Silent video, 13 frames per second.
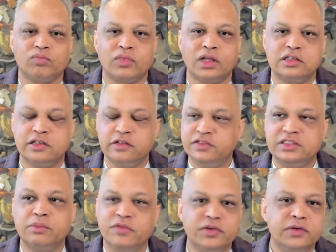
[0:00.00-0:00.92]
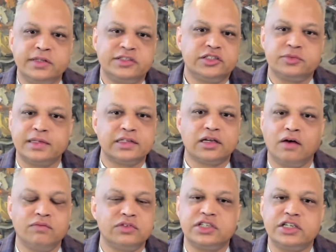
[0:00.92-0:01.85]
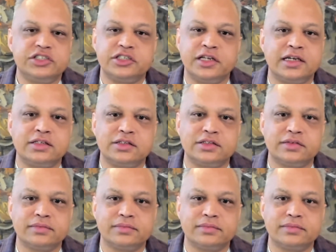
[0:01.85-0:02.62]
So for some of you, this is where the conversation ends,